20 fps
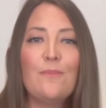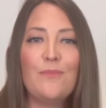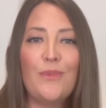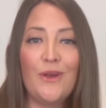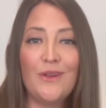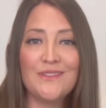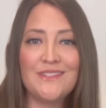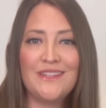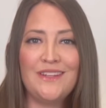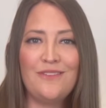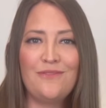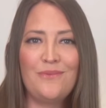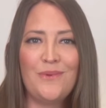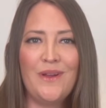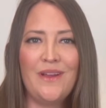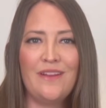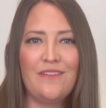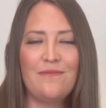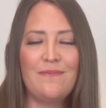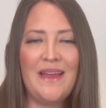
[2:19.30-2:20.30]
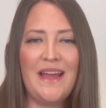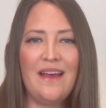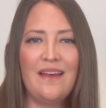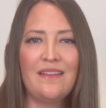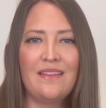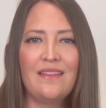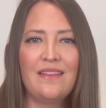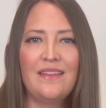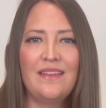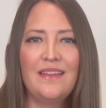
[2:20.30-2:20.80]
Positive word of
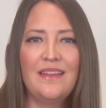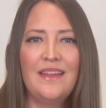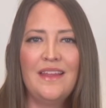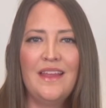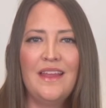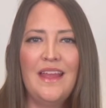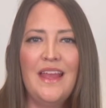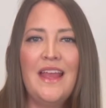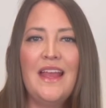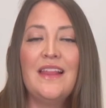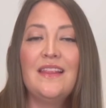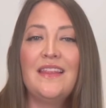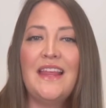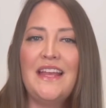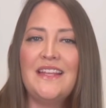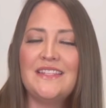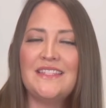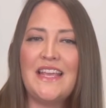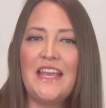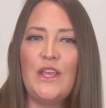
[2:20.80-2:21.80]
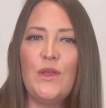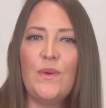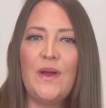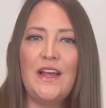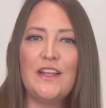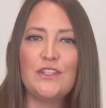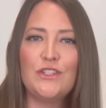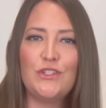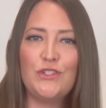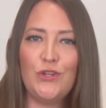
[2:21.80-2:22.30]
mouth. Let's say you
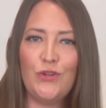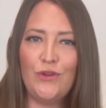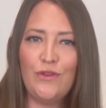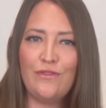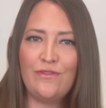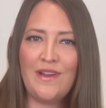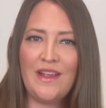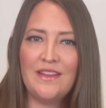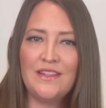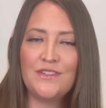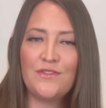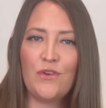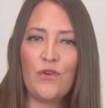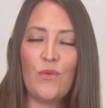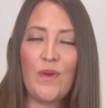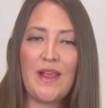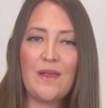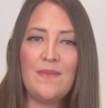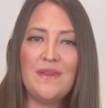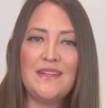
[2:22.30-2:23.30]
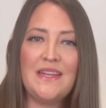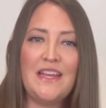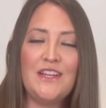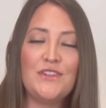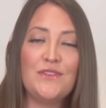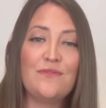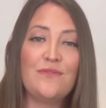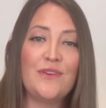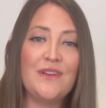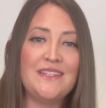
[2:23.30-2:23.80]
ask two friends for a
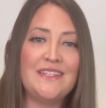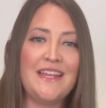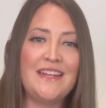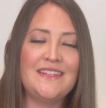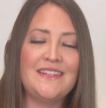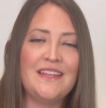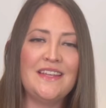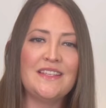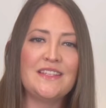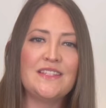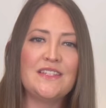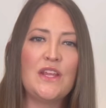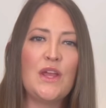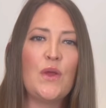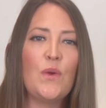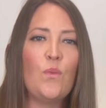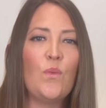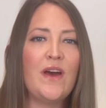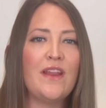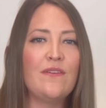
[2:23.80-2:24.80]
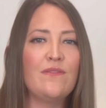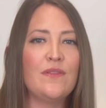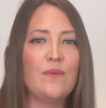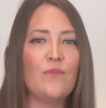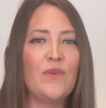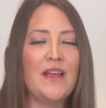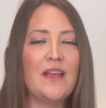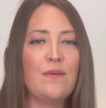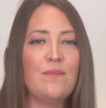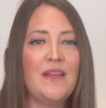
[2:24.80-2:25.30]
recommendation for a dentist. One of
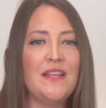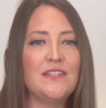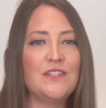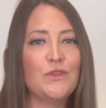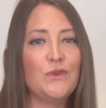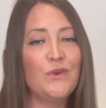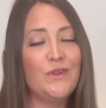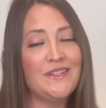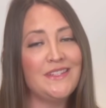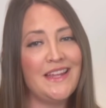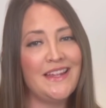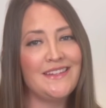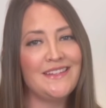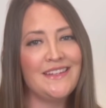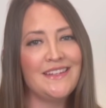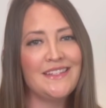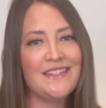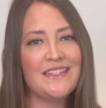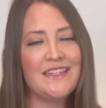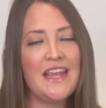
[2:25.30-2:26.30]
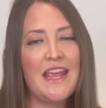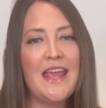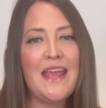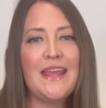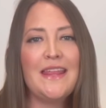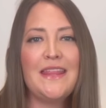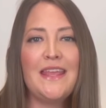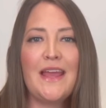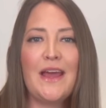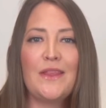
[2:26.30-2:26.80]
them recommends a good dentist,
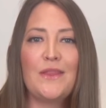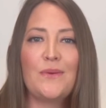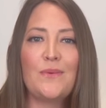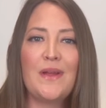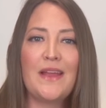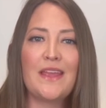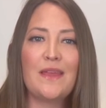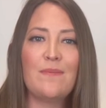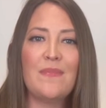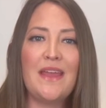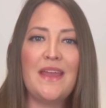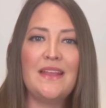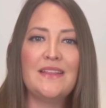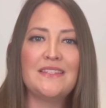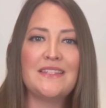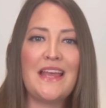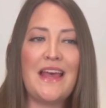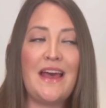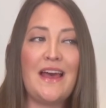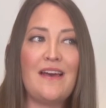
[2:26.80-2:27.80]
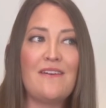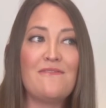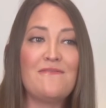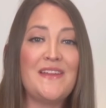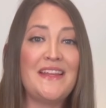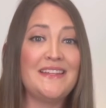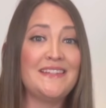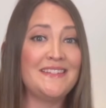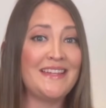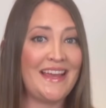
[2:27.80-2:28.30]
the other recommends a
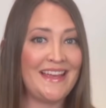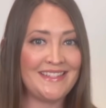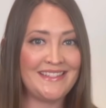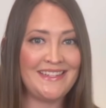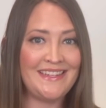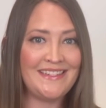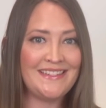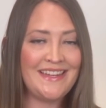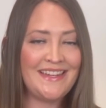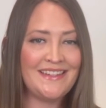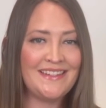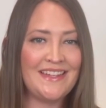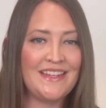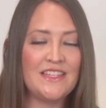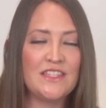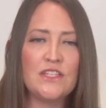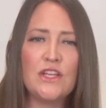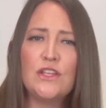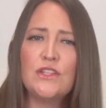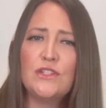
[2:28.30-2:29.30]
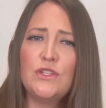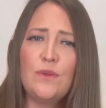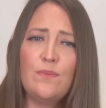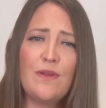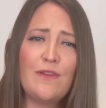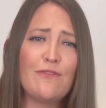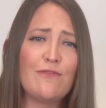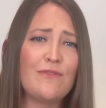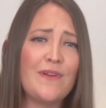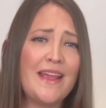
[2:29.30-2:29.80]
fantastic dentist,
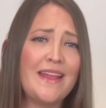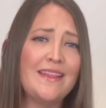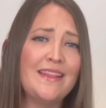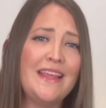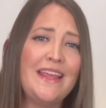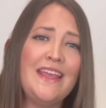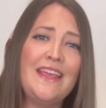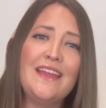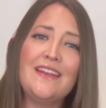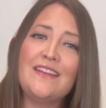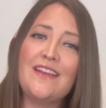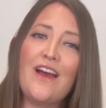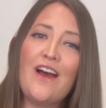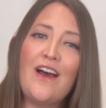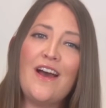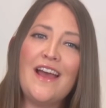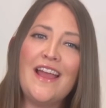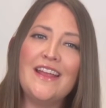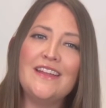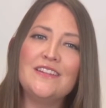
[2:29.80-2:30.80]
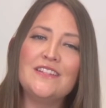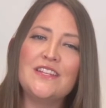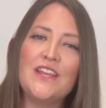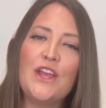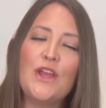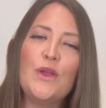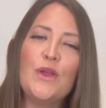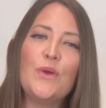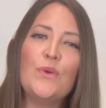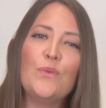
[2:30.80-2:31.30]
super friendly and kind.
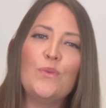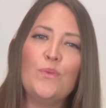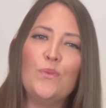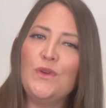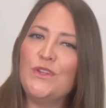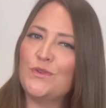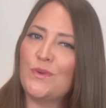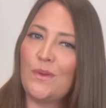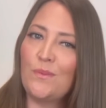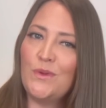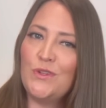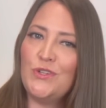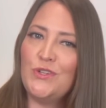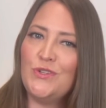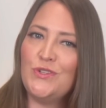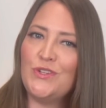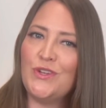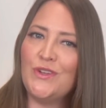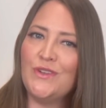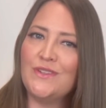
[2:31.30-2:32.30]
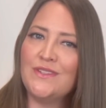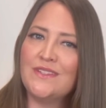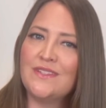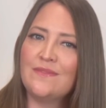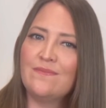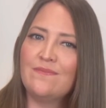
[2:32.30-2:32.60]
Which one would you choose?